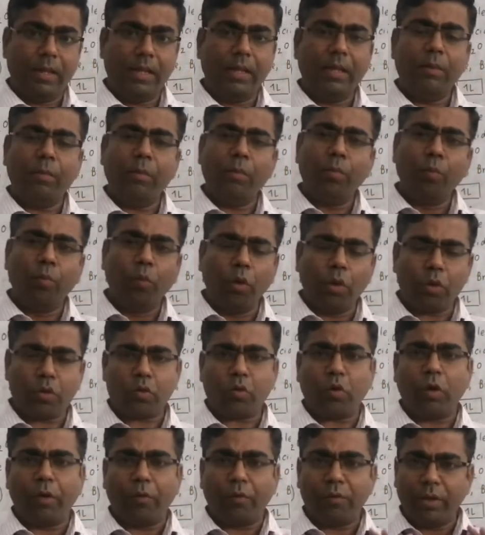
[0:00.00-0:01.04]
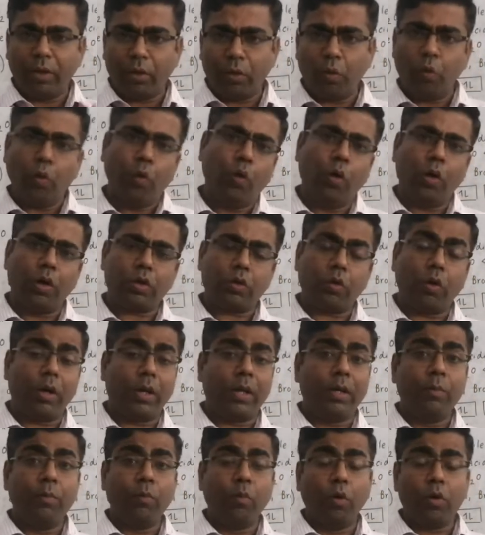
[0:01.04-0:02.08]
In most of the ores
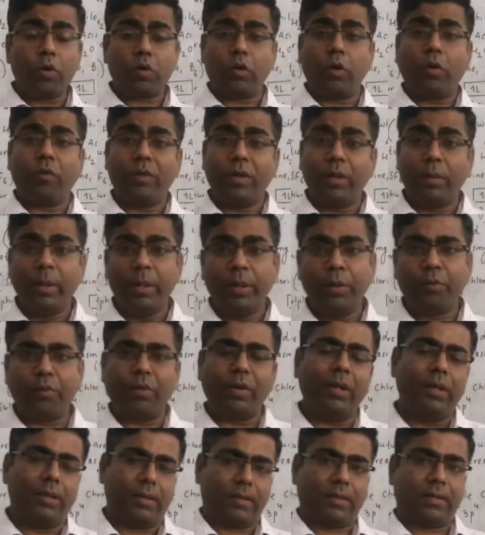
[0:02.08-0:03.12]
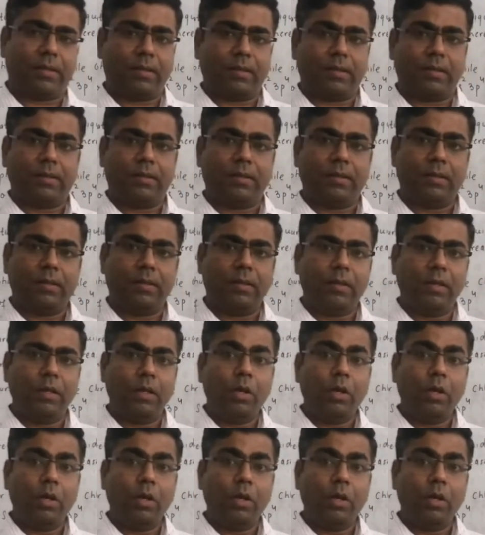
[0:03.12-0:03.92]
or in most of the minerals,